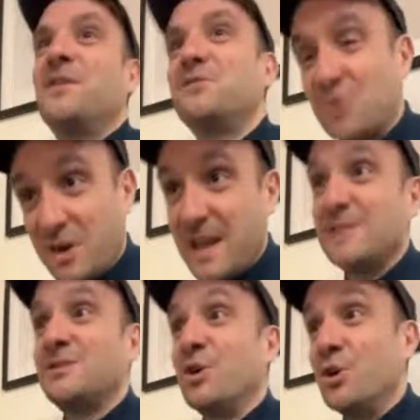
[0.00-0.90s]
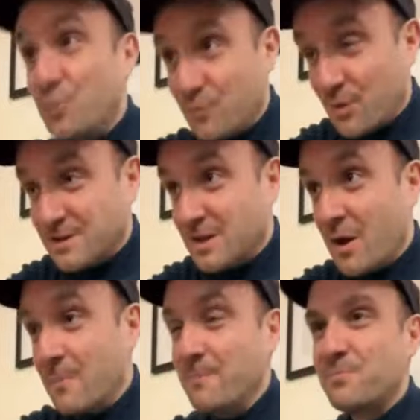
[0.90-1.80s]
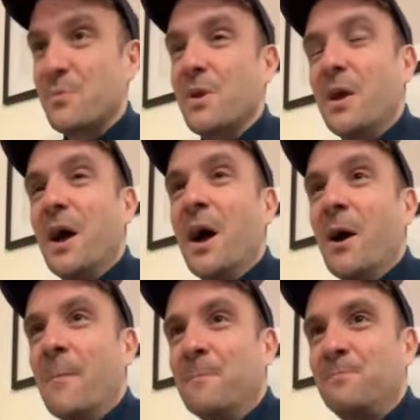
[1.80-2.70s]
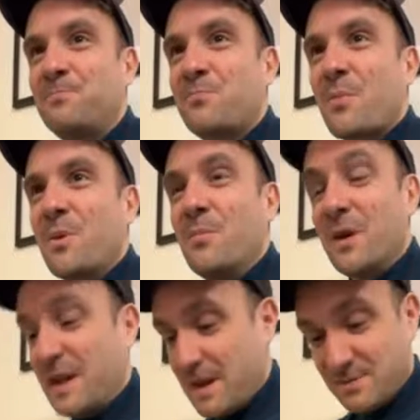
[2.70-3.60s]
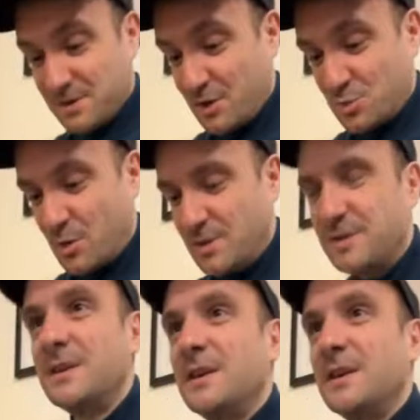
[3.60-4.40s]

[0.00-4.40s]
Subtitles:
trying to get to the Hoover in time. But again, touch wood,